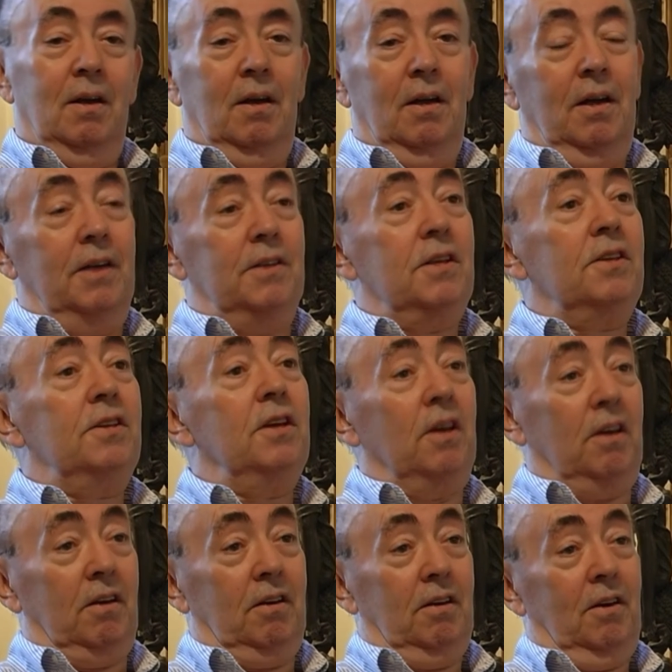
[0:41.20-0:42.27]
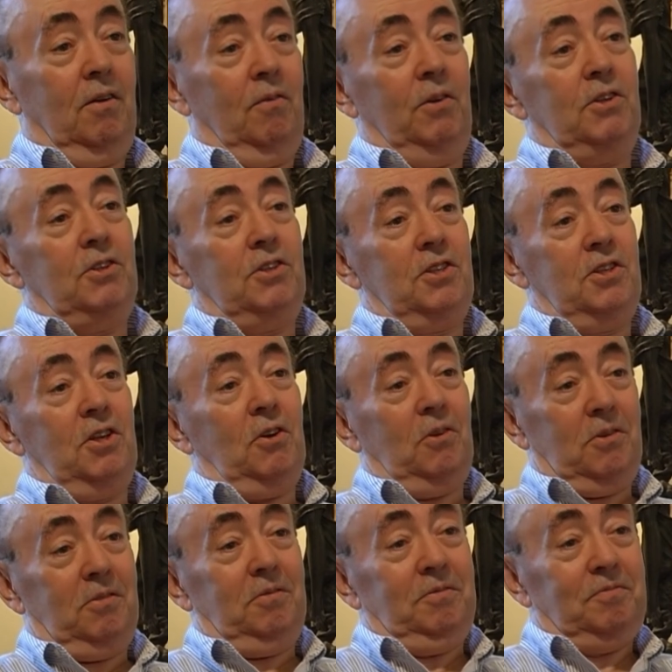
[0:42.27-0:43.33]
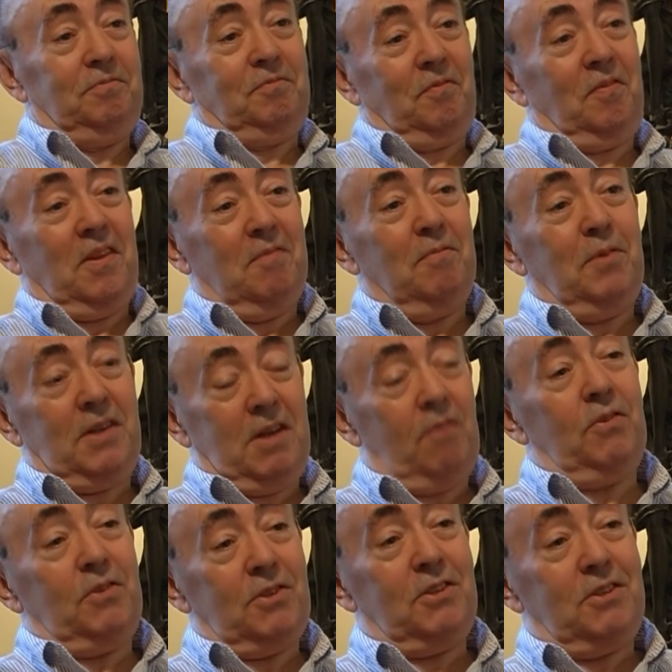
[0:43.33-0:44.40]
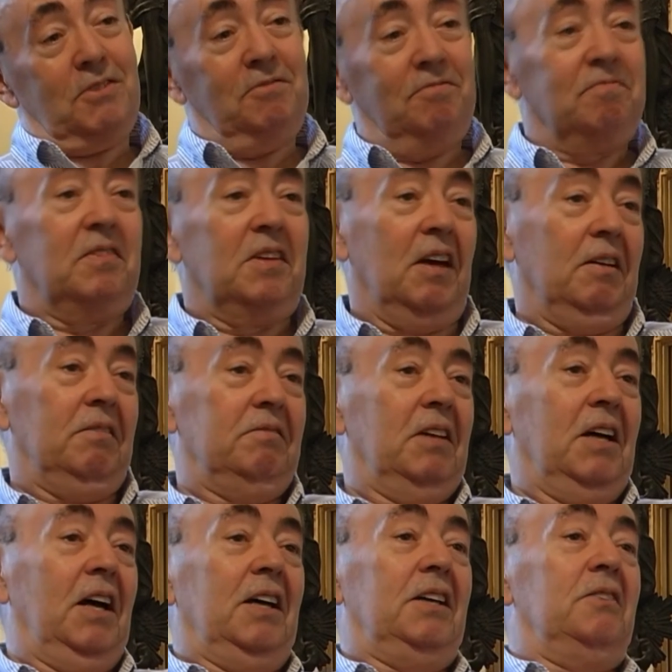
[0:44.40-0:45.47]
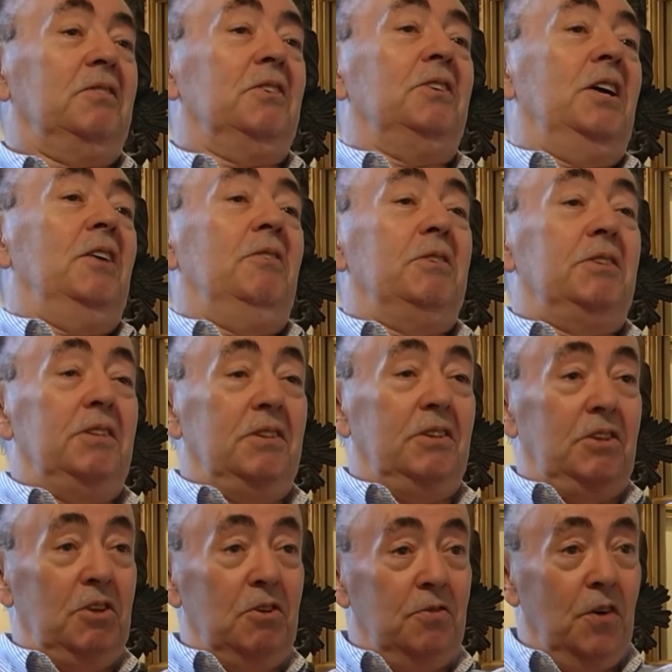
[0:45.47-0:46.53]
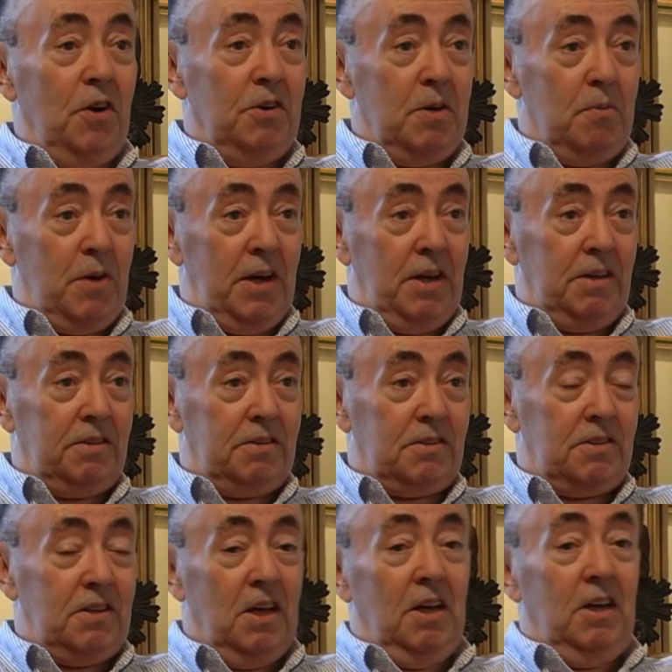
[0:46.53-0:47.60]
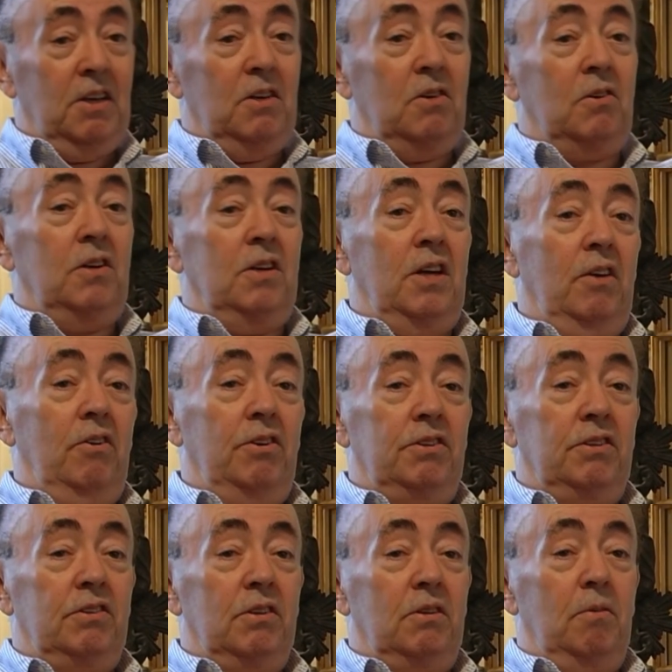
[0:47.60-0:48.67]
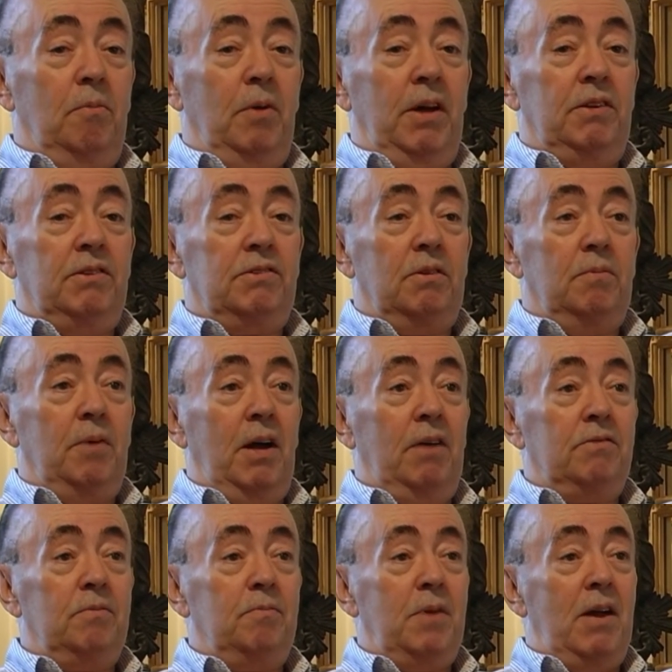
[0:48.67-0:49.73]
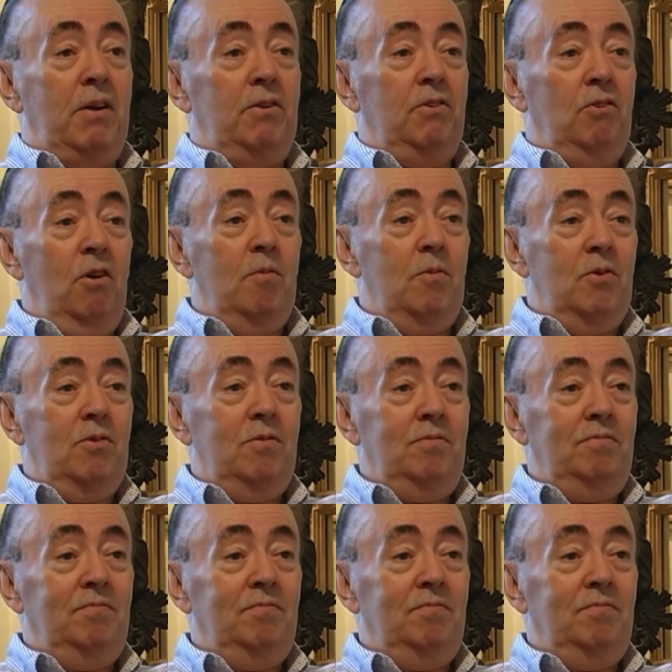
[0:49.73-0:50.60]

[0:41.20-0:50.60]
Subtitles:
is a thing which still bedevils us. You can hear it in the UFO debates, you can hear it in the debates about the paranormal,